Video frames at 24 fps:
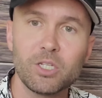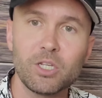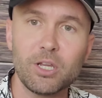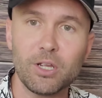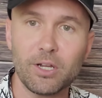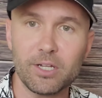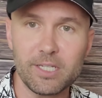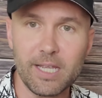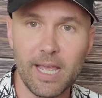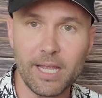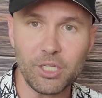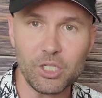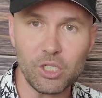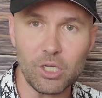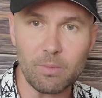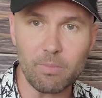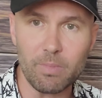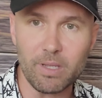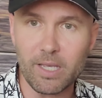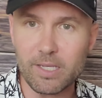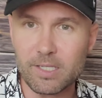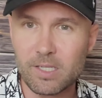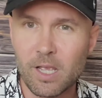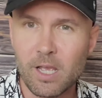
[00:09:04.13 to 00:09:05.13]
to your attention,
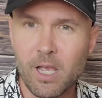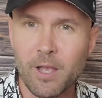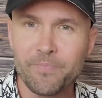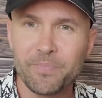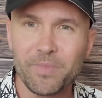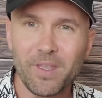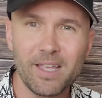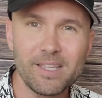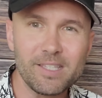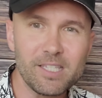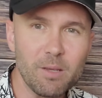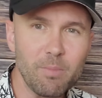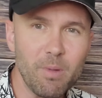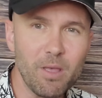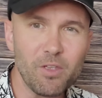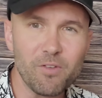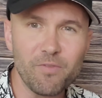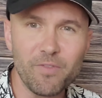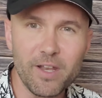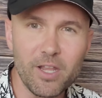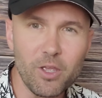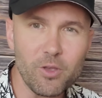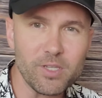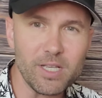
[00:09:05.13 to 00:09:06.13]
because in some other
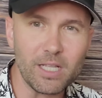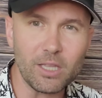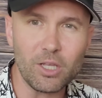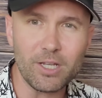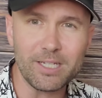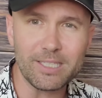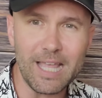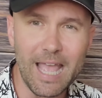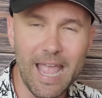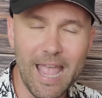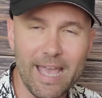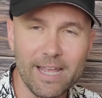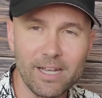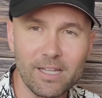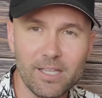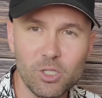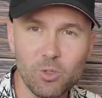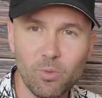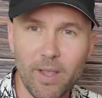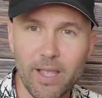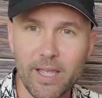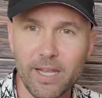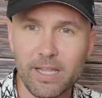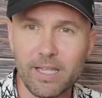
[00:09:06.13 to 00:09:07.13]
videos, I look at the
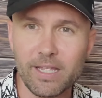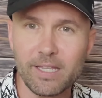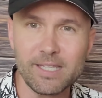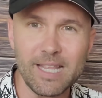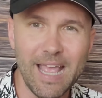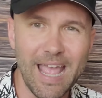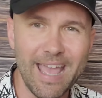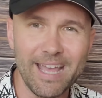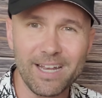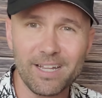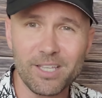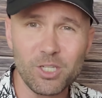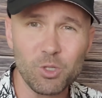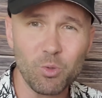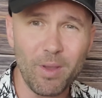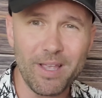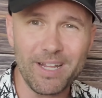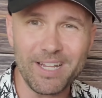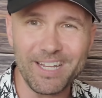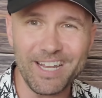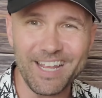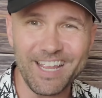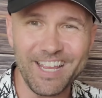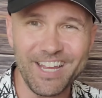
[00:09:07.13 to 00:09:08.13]
analyst ratings. The analyst
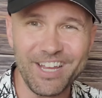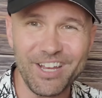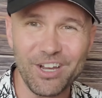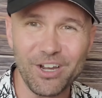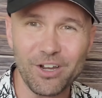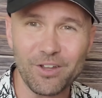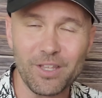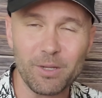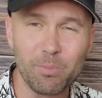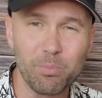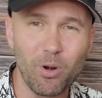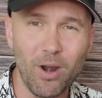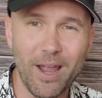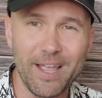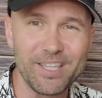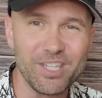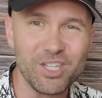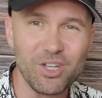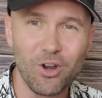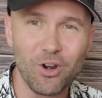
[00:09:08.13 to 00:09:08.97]
rating here, the price